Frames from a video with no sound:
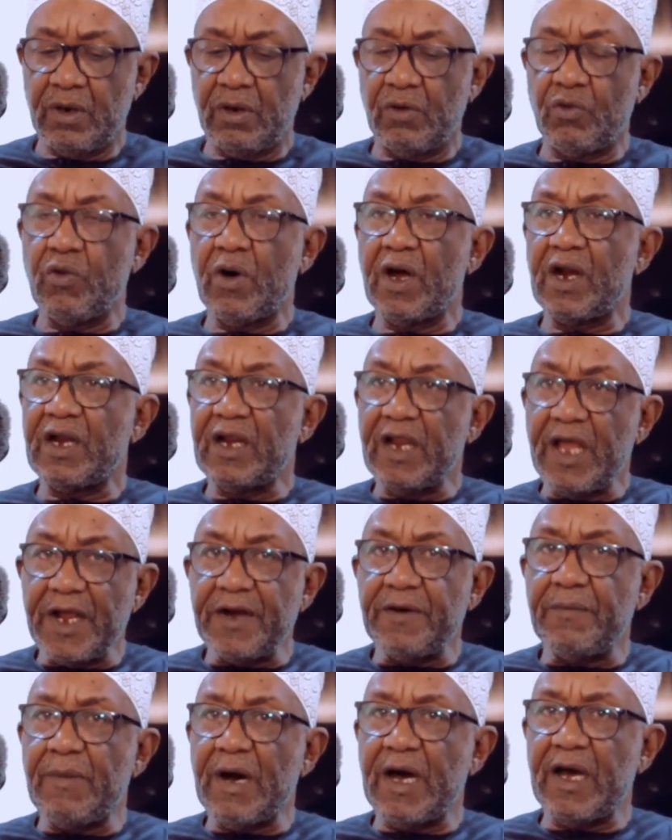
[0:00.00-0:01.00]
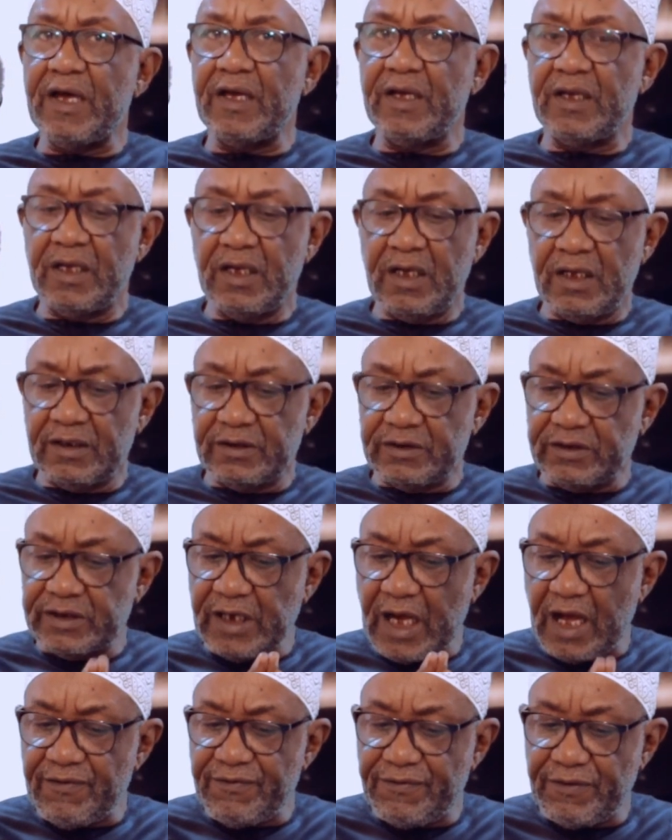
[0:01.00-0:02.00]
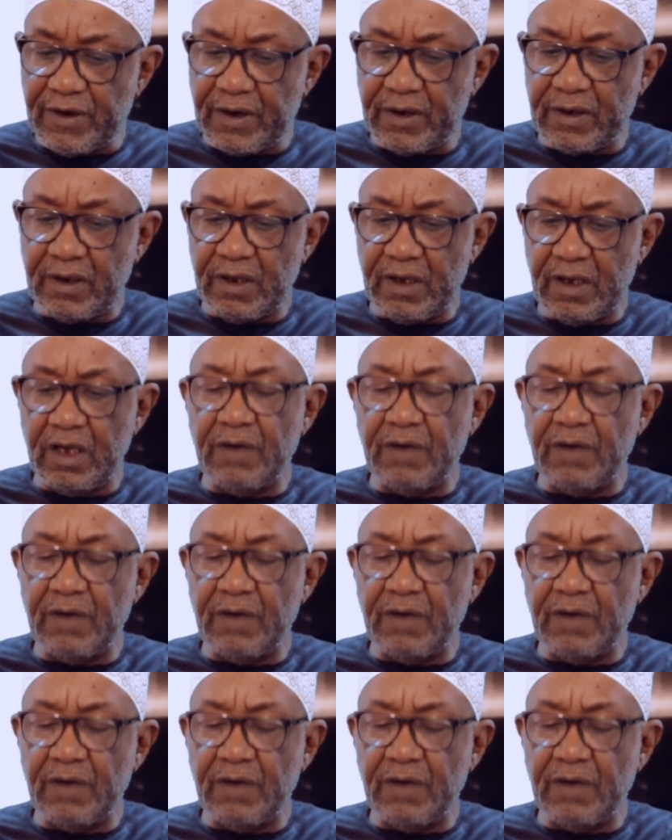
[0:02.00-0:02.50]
were led by Ja'far